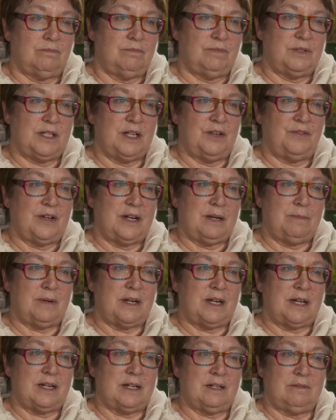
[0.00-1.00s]
see if
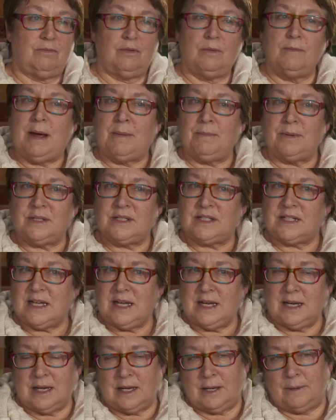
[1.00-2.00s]
anybody had remembered
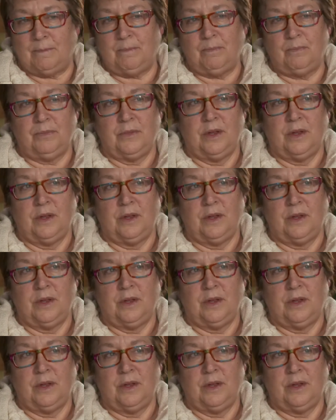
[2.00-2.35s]
seeing him.